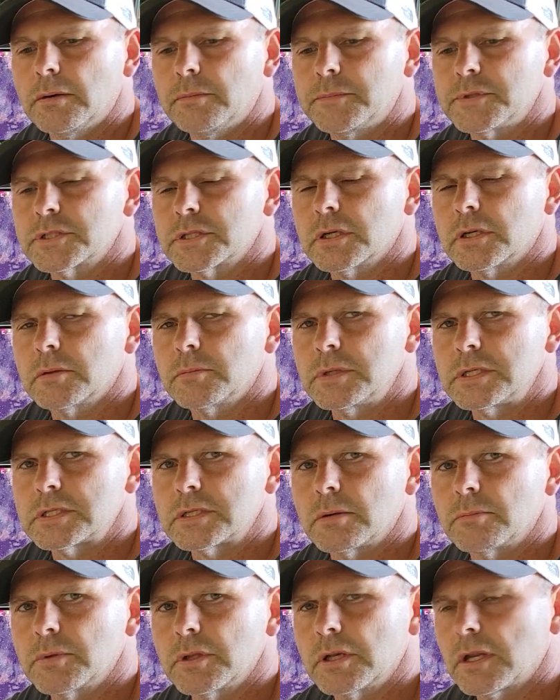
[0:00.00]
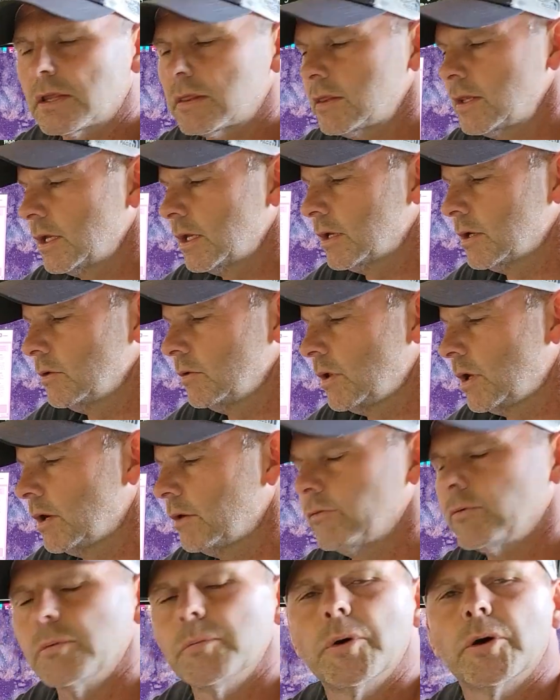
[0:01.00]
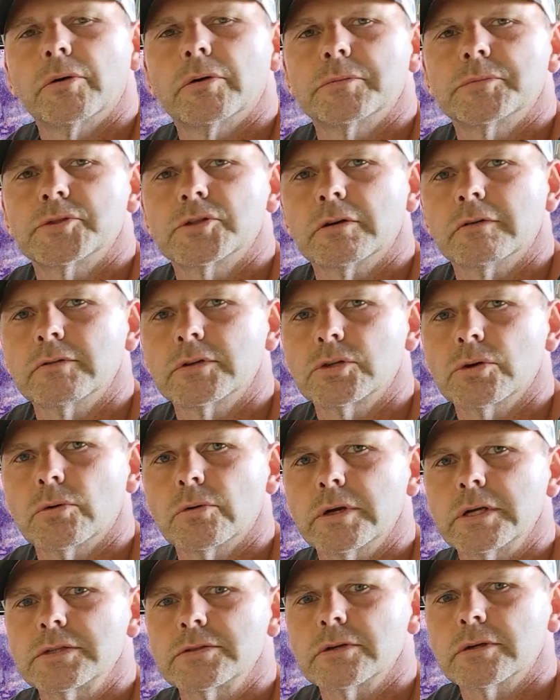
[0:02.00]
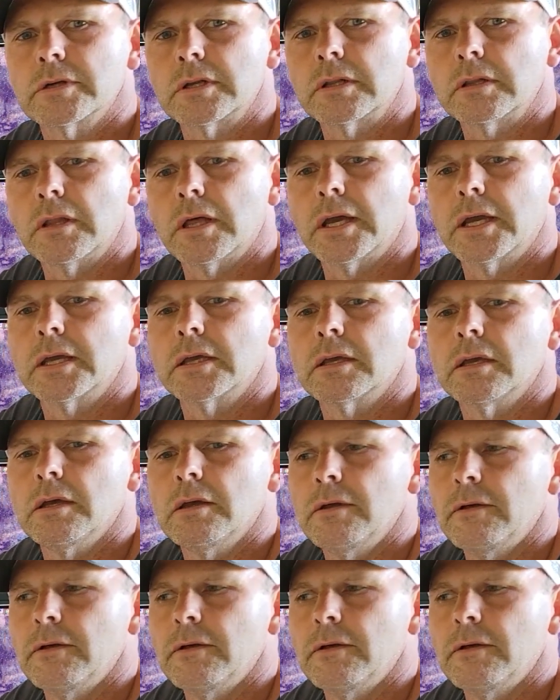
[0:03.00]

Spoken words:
It's going to be something I think a lot of remote observatories are going to like.